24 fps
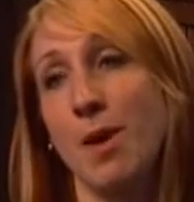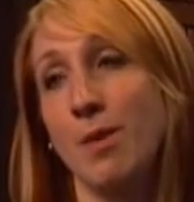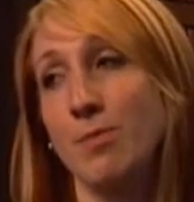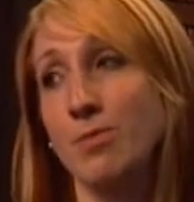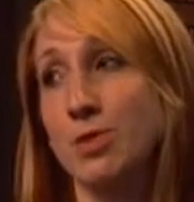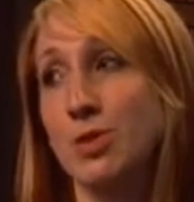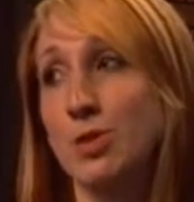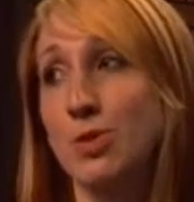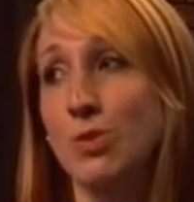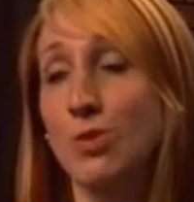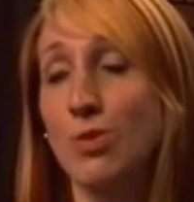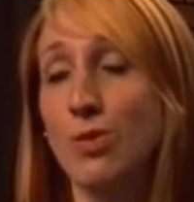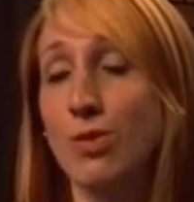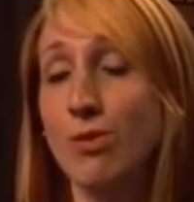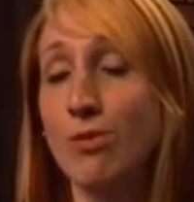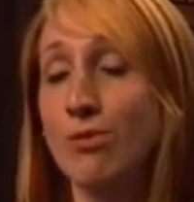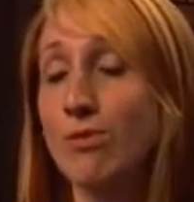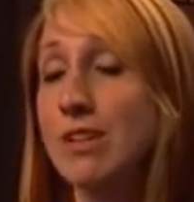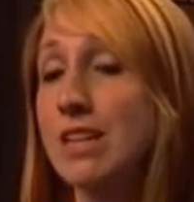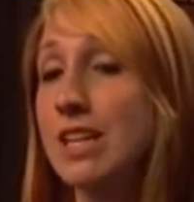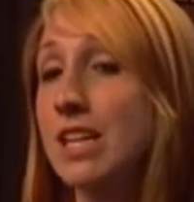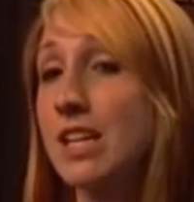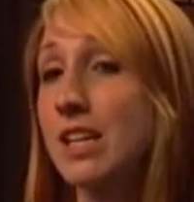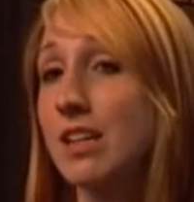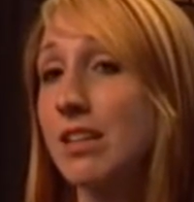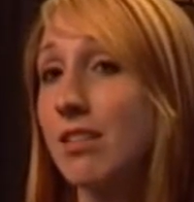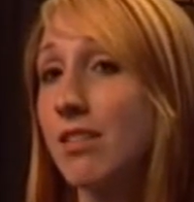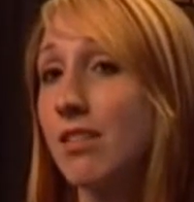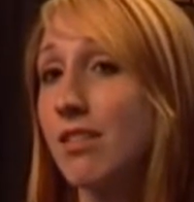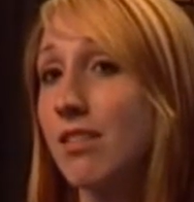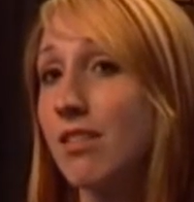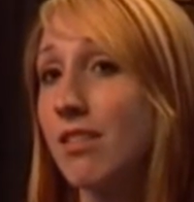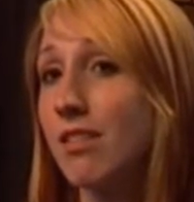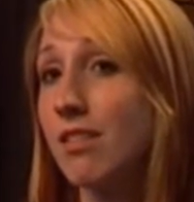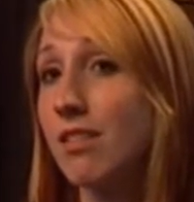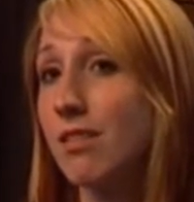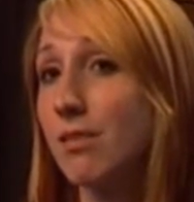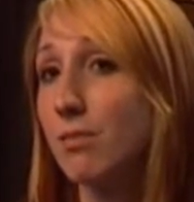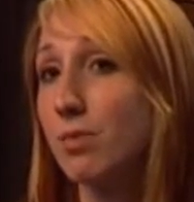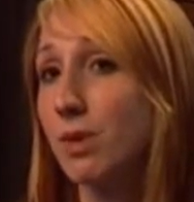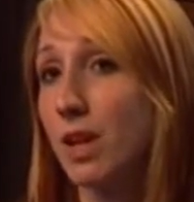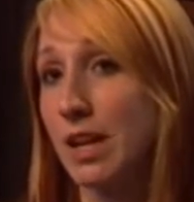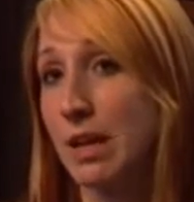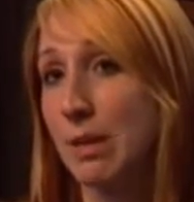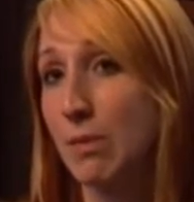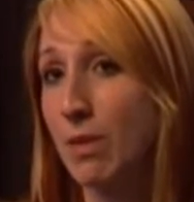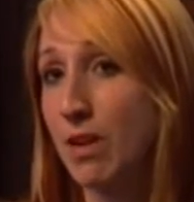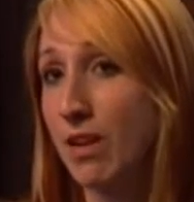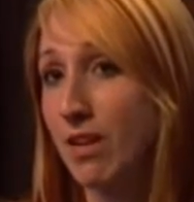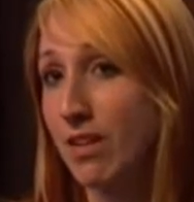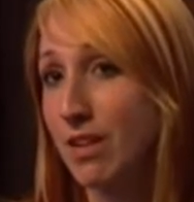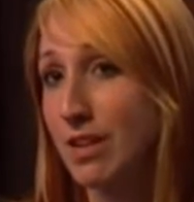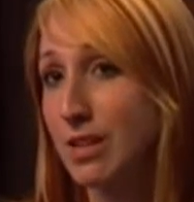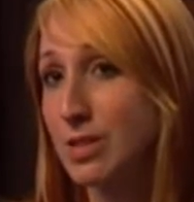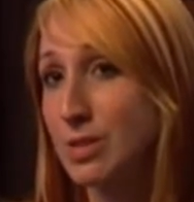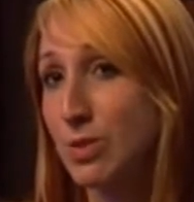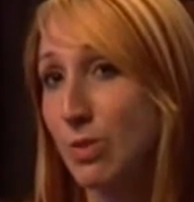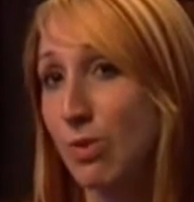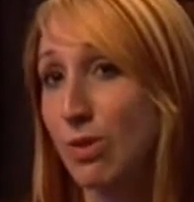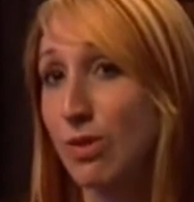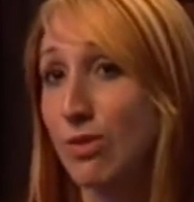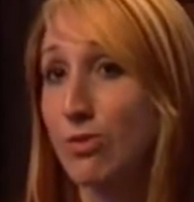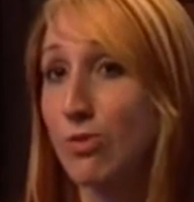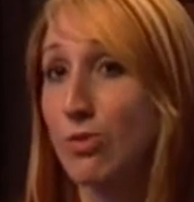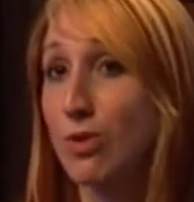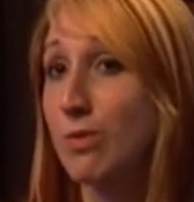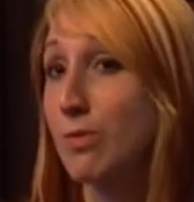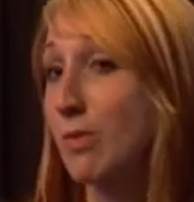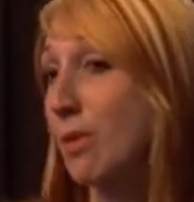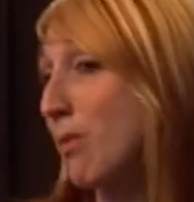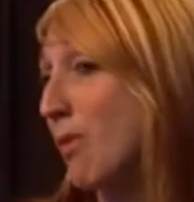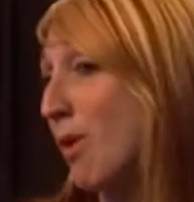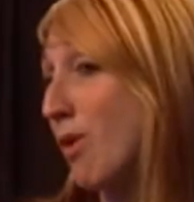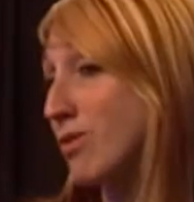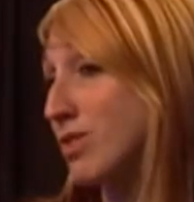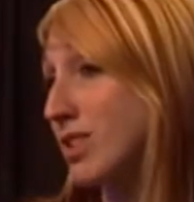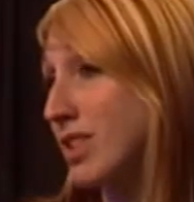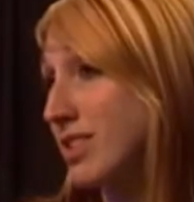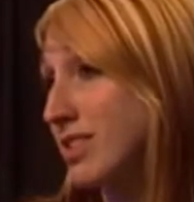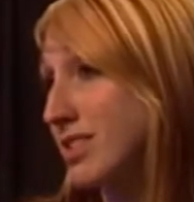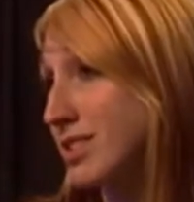up to three Bloody Marys or three mimosas.